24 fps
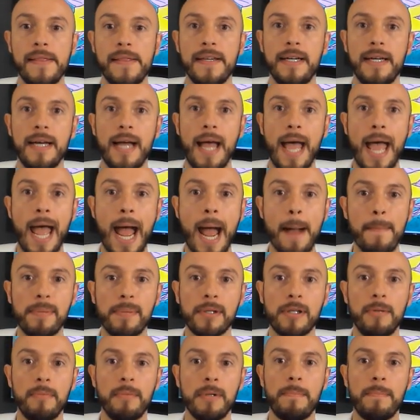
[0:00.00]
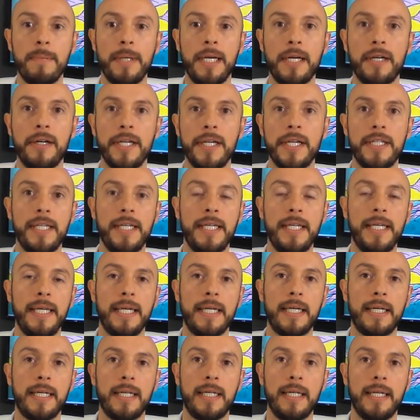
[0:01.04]
The applicable period
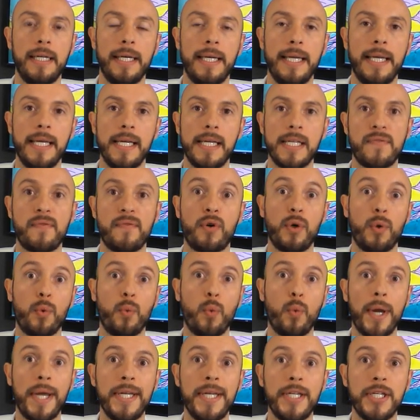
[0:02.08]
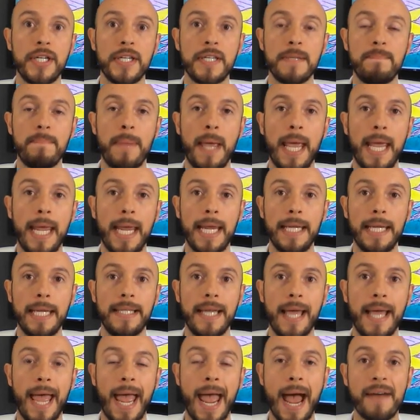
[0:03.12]
here is for wages
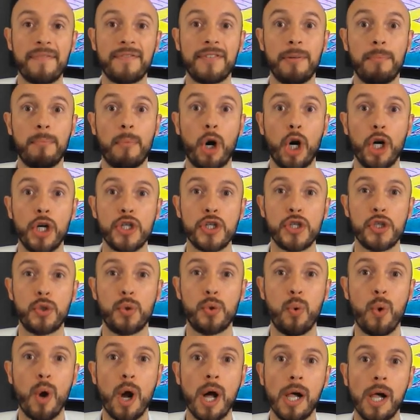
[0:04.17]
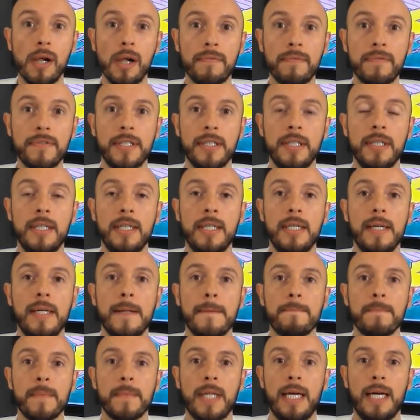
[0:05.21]
paid after March 12th.
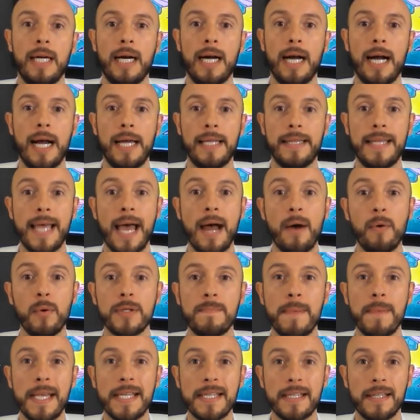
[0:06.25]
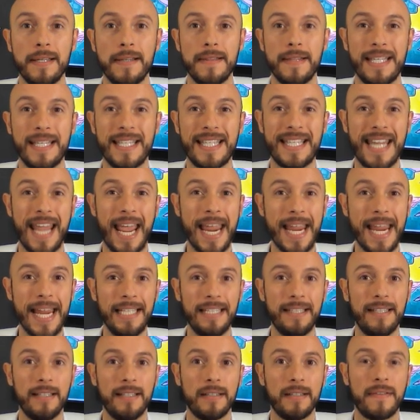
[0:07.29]
That was basically the
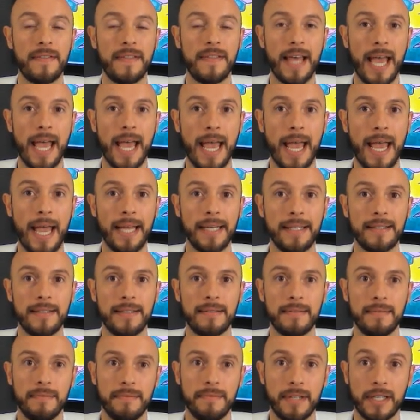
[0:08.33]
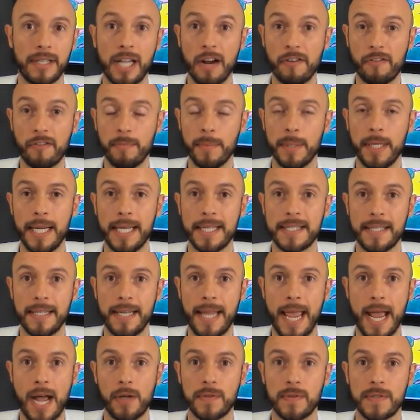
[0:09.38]
date that the government has
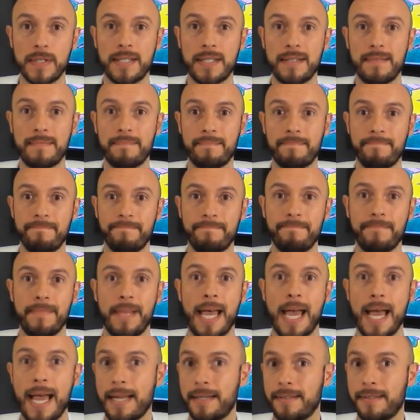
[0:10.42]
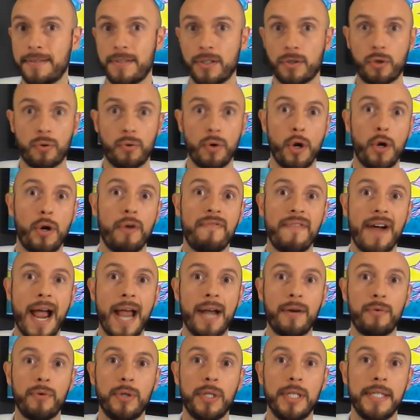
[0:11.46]
announced that the
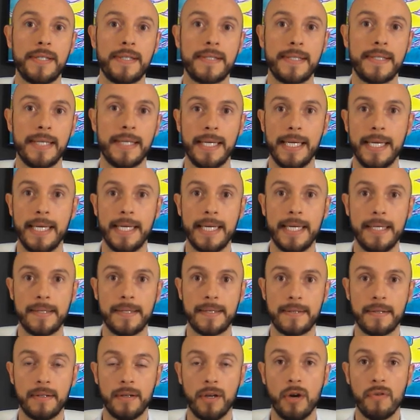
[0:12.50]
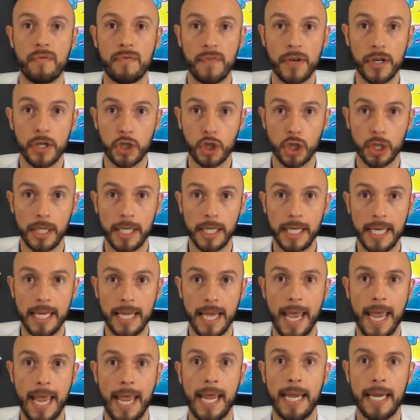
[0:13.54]
coronavirus is
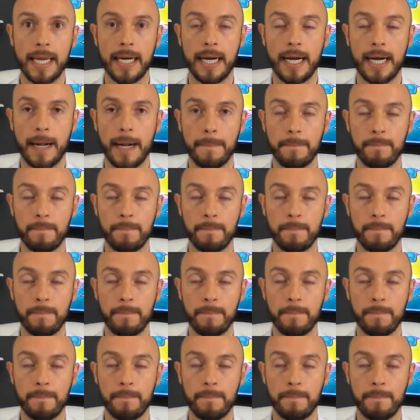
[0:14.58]
officially a